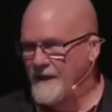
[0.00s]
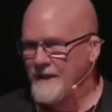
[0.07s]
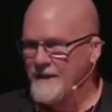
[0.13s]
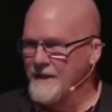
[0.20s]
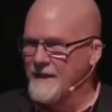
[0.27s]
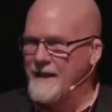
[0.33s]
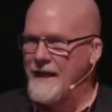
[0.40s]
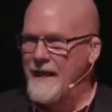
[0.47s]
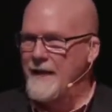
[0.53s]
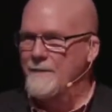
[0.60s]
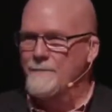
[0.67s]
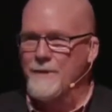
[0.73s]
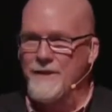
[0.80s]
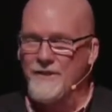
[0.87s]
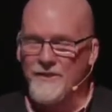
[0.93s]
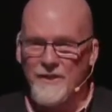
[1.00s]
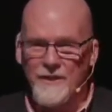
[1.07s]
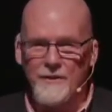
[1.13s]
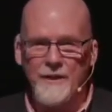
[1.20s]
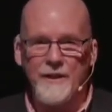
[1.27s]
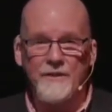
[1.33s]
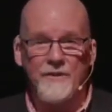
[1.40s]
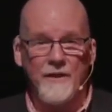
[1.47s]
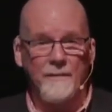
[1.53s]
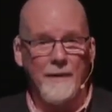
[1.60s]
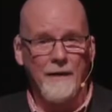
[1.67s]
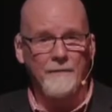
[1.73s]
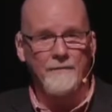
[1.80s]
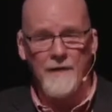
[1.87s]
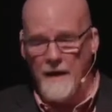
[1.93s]
You can't be serious
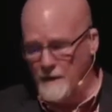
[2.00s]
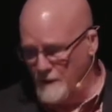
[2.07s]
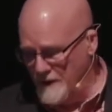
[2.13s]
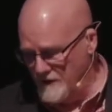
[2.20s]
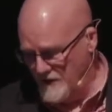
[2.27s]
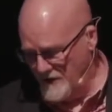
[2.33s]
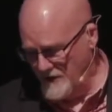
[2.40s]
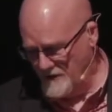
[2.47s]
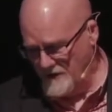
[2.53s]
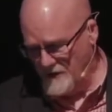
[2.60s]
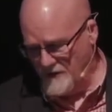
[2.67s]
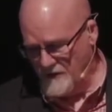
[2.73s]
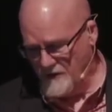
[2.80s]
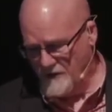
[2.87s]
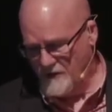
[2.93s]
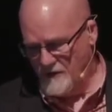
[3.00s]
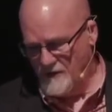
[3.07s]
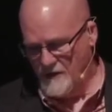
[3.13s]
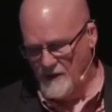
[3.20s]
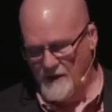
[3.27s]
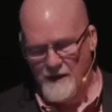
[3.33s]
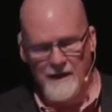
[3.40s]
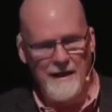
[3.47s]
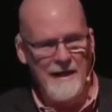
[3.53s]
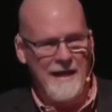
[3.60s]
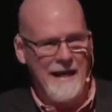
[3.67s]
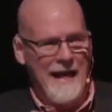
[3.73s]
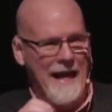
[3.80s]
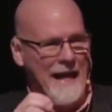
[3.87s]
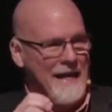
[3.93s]
about following Jesus
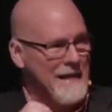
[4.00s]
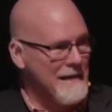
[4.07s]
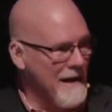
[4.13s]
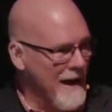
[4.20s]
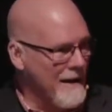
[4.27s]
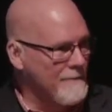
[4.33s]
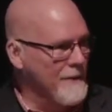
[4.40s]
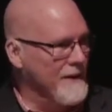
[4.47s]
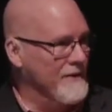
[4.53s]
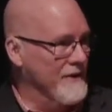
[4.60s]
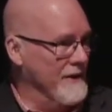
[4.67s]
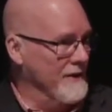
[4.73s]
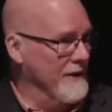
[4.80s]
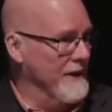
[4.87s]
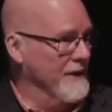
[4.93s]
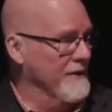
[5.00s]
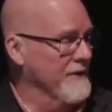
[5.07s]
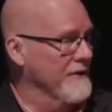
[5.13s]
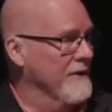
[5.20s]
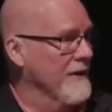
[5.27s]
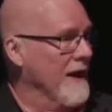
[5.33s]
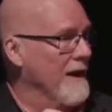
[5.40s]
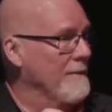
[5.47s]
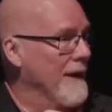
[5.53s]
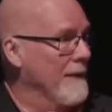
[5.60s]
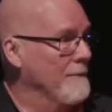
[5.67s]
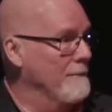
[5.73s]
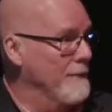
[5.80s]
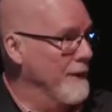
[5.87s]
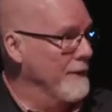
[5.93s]
and not be serious
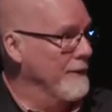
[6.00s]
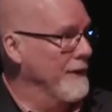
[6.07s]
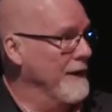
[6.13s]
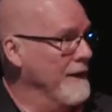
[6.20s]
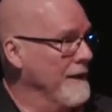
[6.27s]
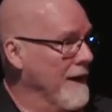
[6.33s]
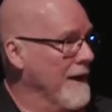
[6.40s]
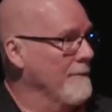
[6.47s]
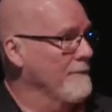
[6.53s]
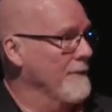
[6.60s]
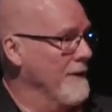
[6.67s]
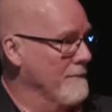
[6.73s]
about building up the